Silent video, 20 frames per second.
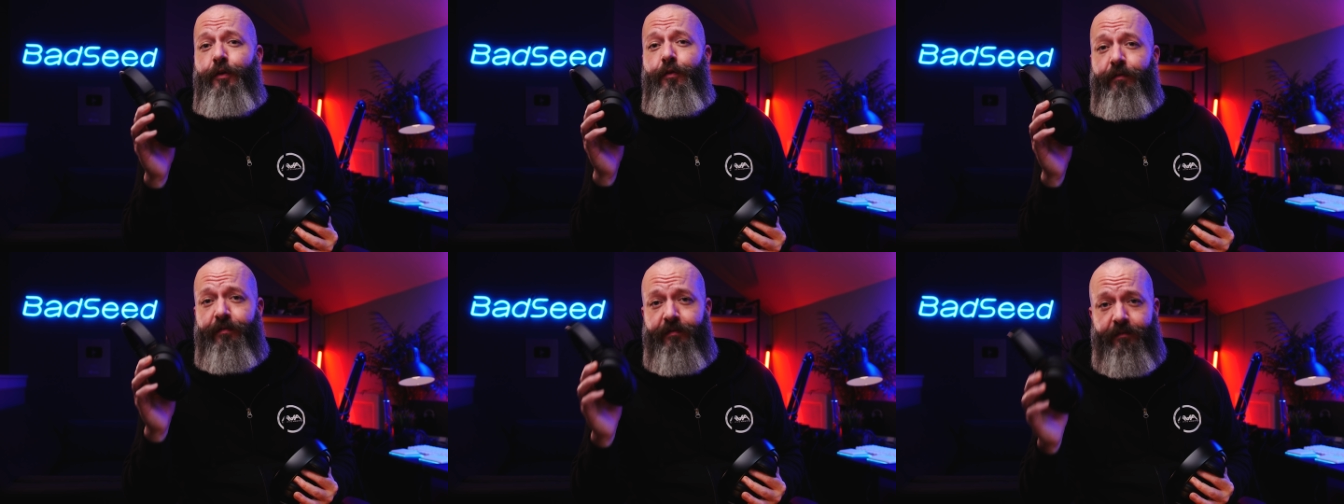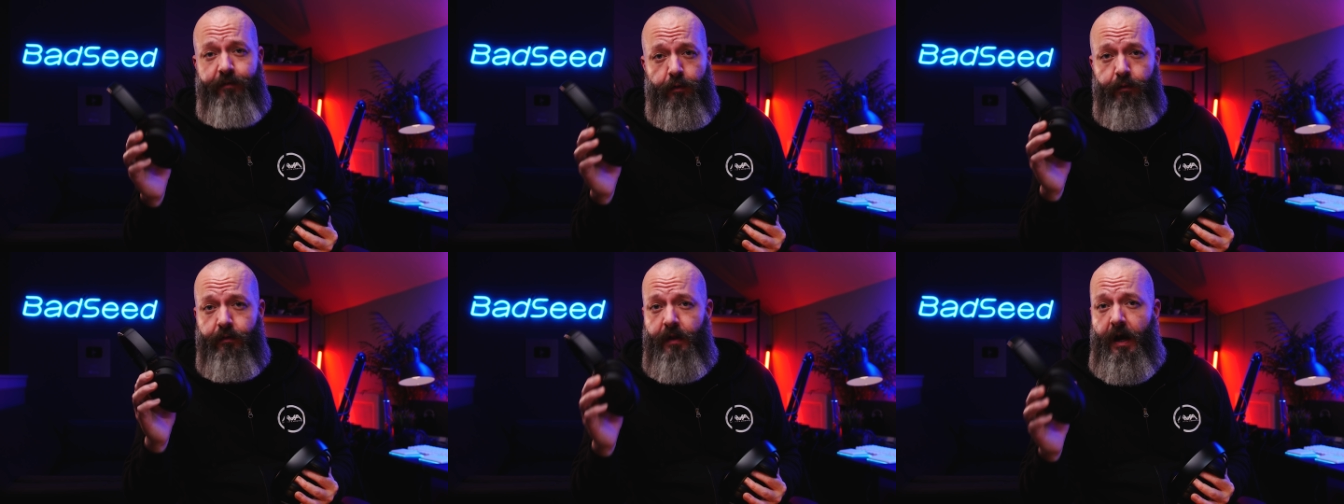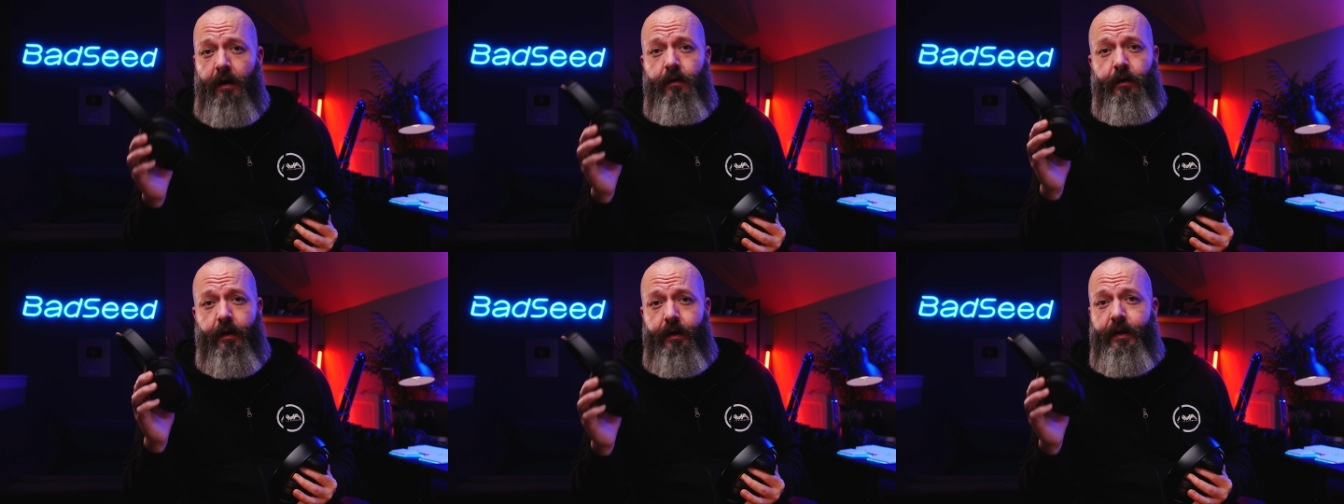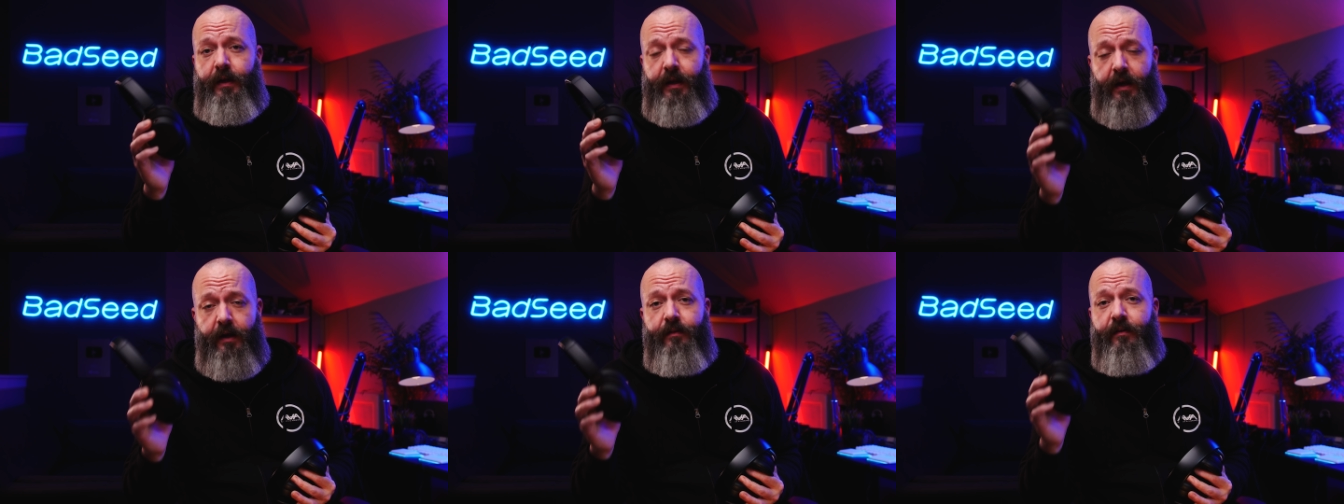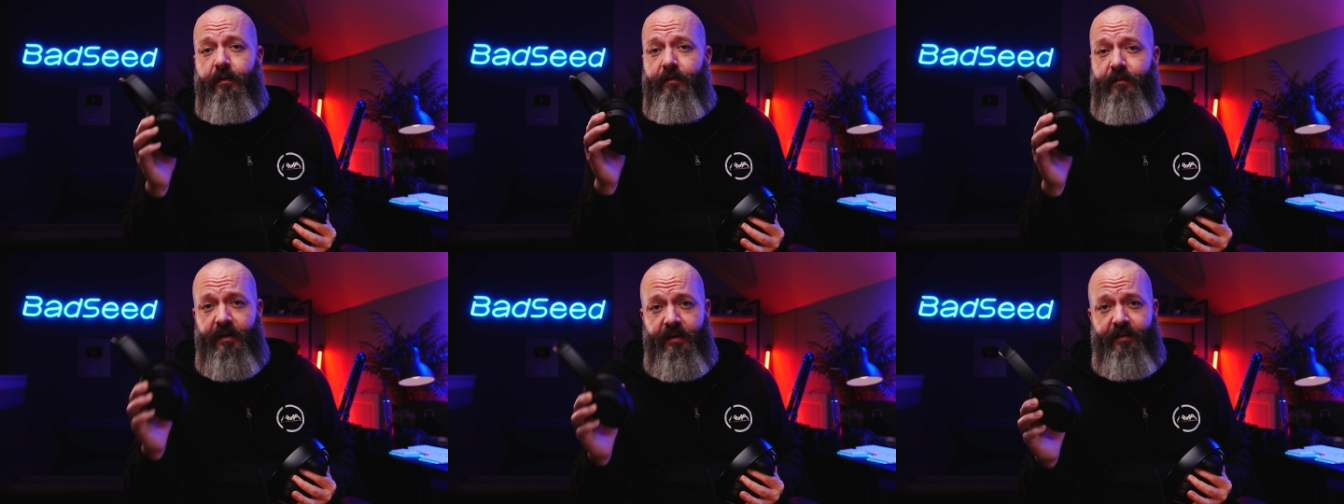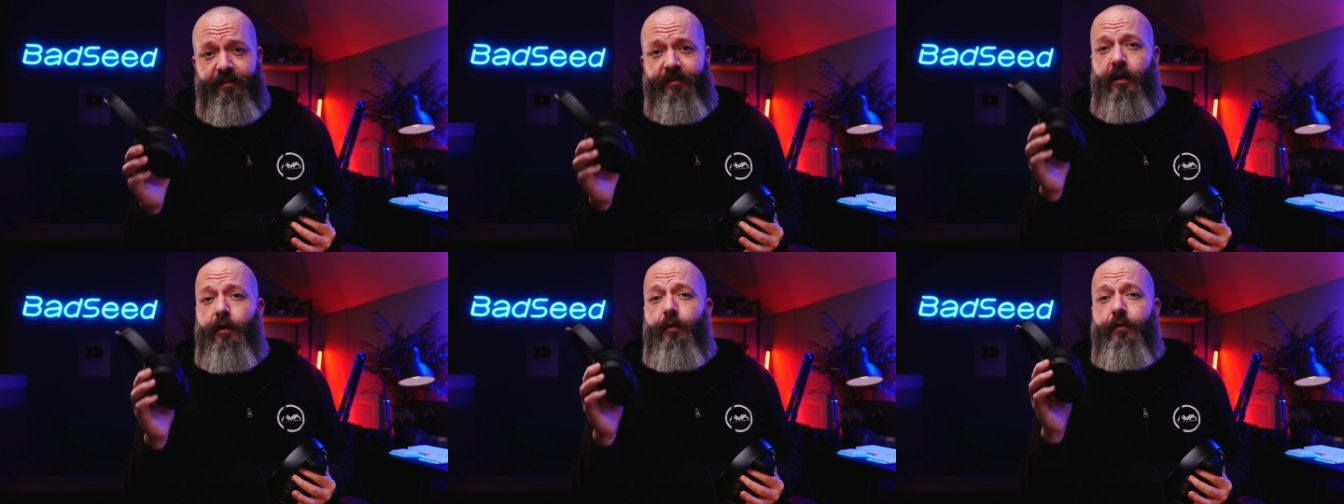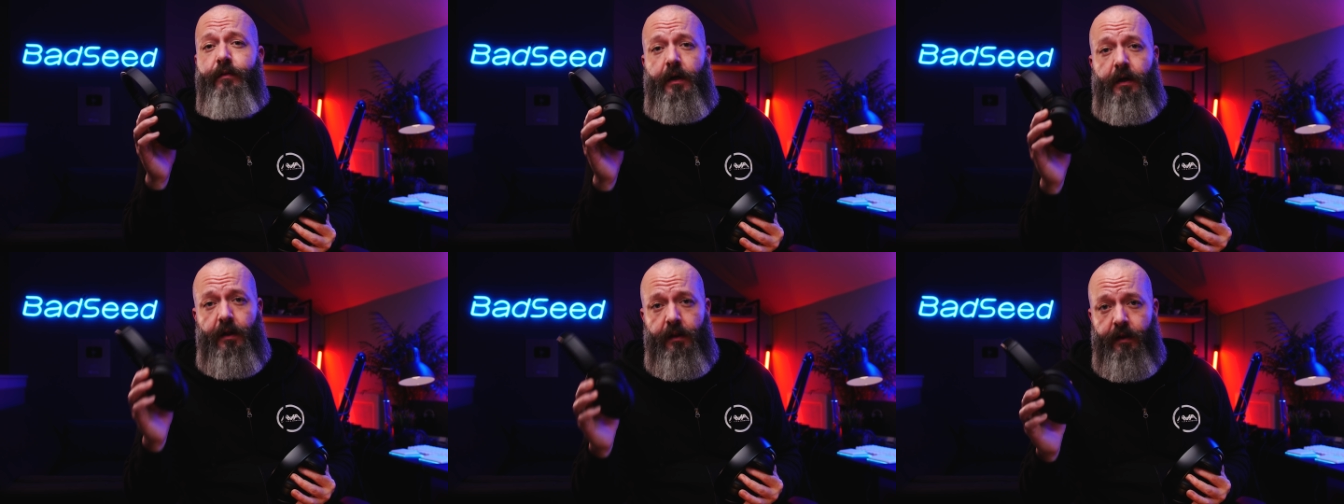and you're still not gonna get the detail
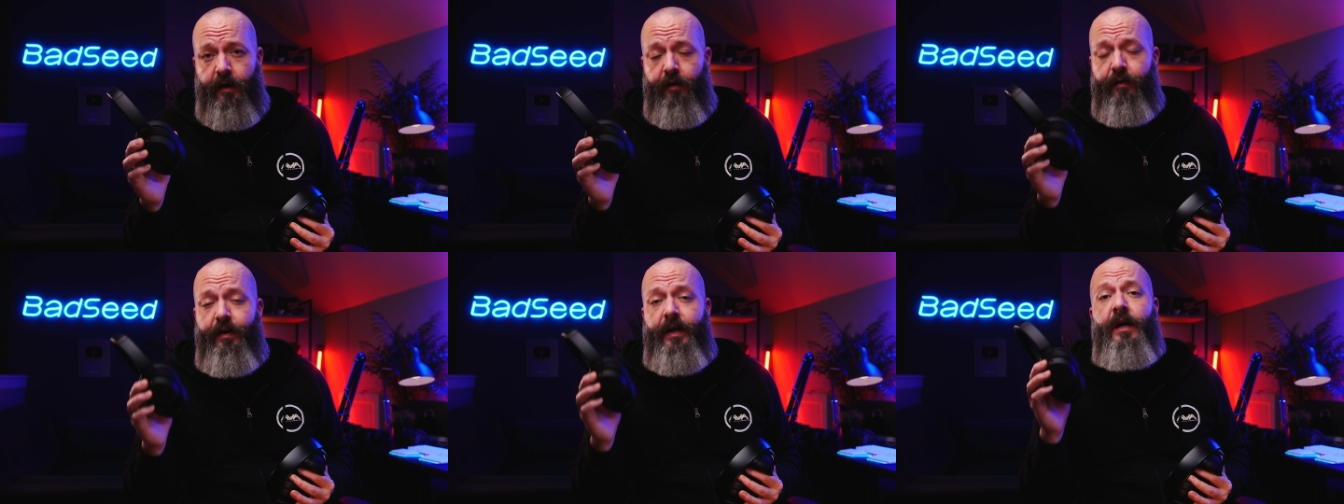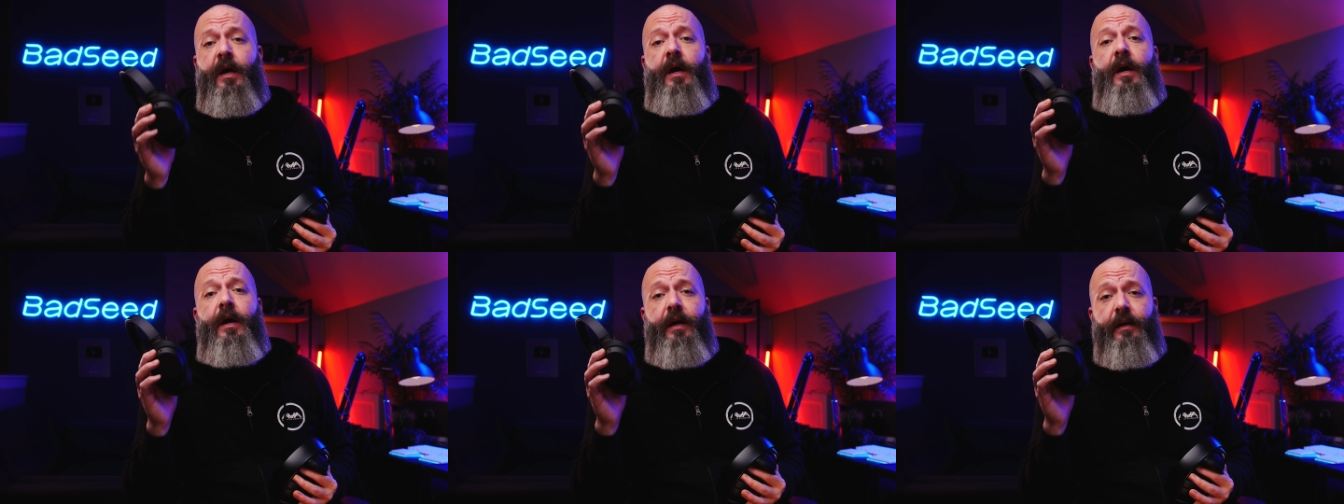and the clarity